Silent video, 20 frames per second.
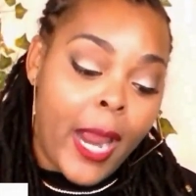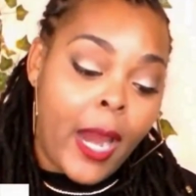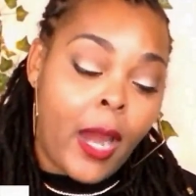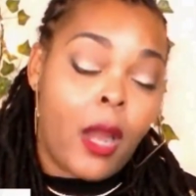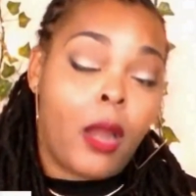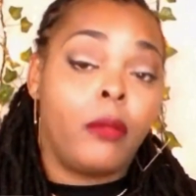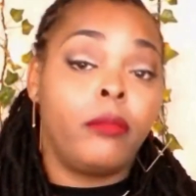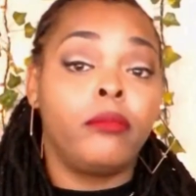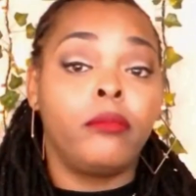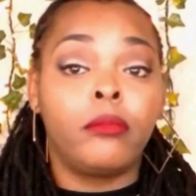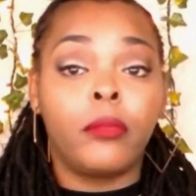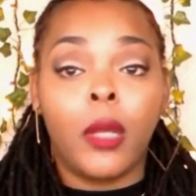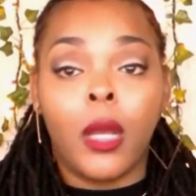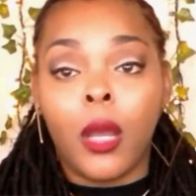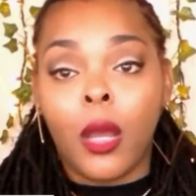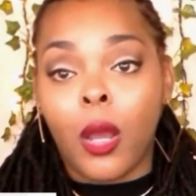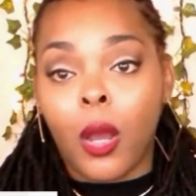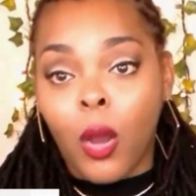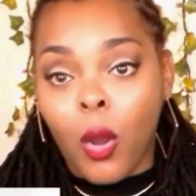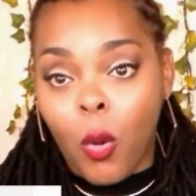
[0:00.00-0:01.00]
hair?
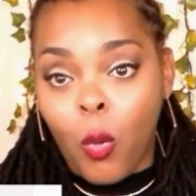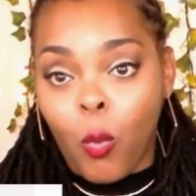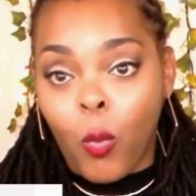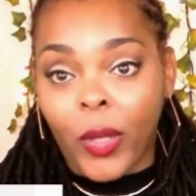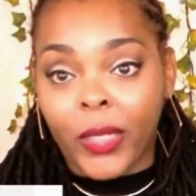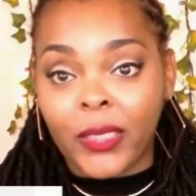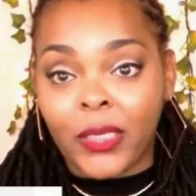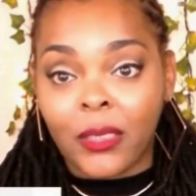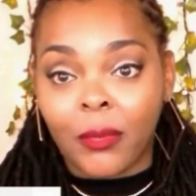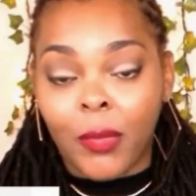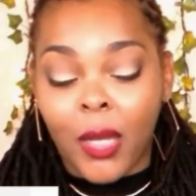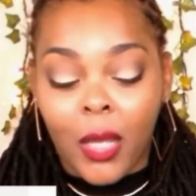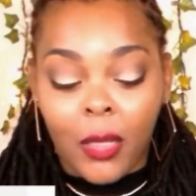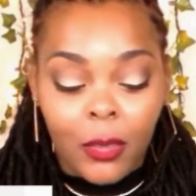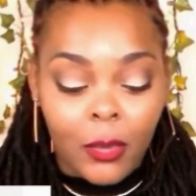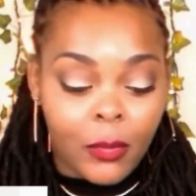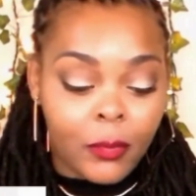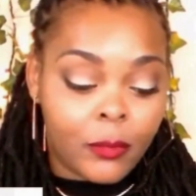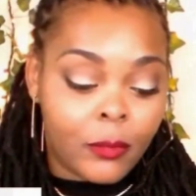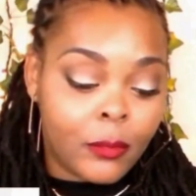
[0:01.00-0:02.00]
Once a
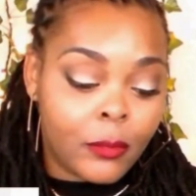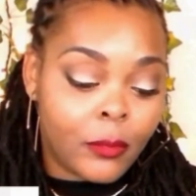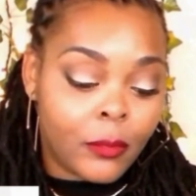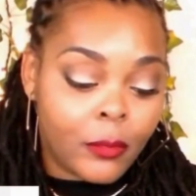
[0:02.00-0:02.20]
month.